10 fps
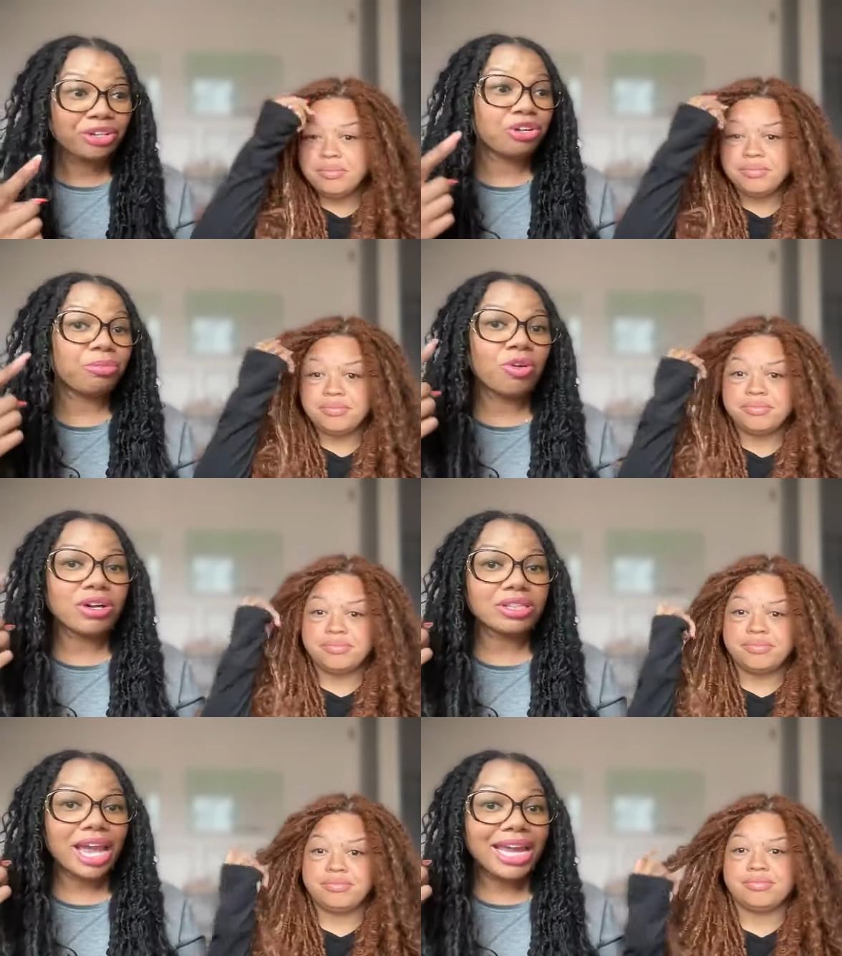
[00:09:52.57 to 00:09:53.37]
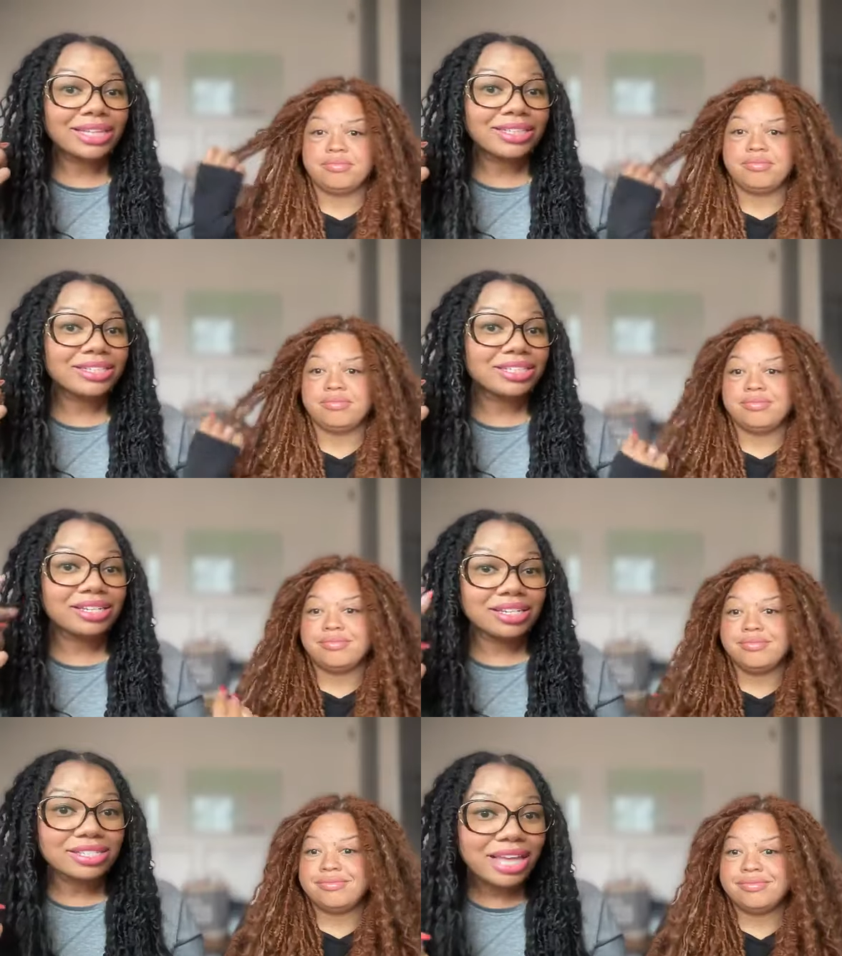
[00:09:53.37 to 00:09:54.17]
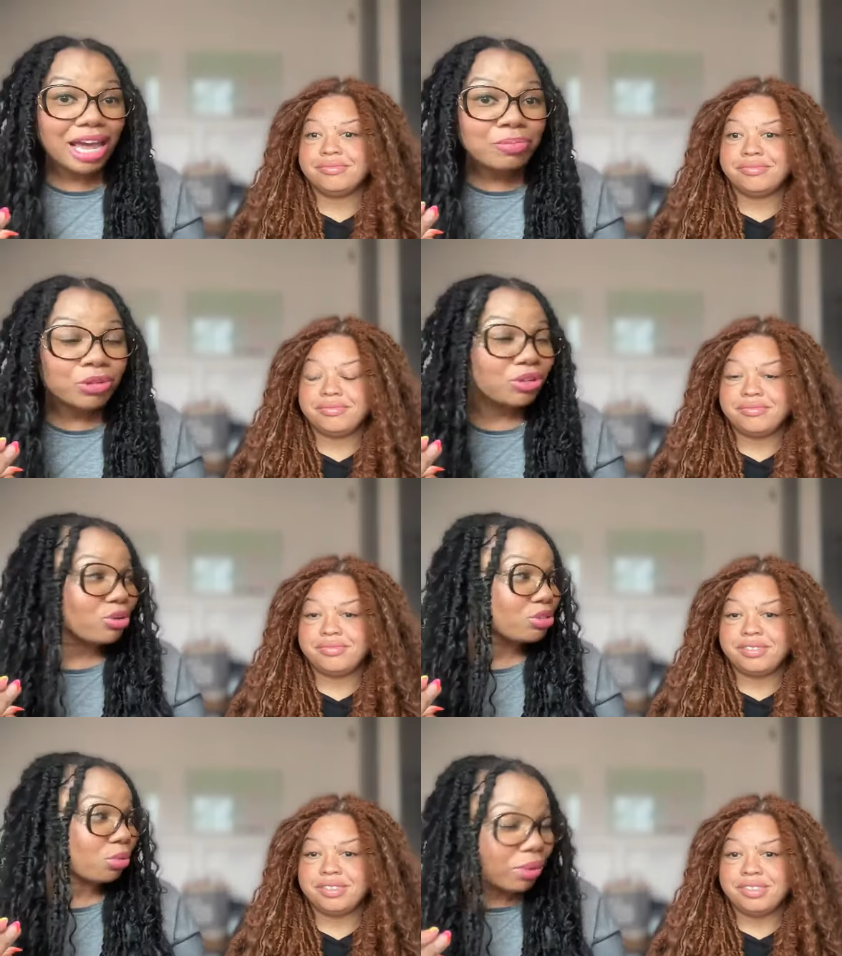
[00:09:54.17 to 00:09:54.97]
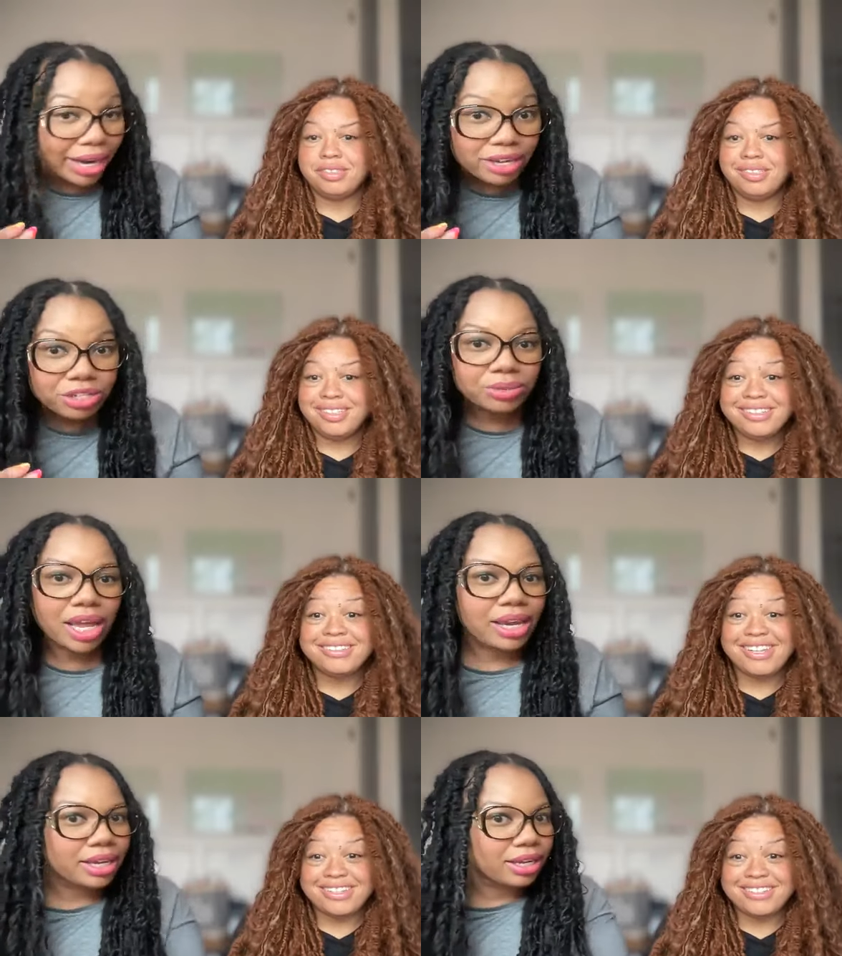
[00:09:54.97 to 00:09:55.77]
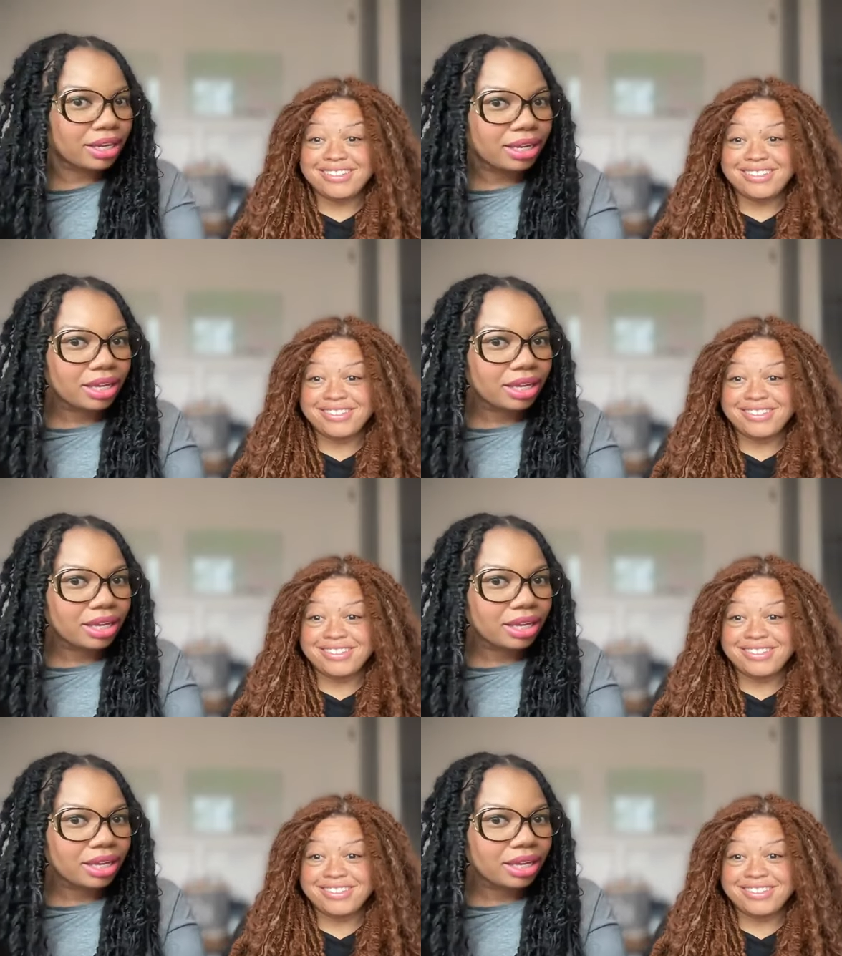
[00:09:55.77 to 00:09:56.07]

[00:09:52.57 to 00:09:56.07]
Speaker 1: You're more likely to disciple those around you. Like yes.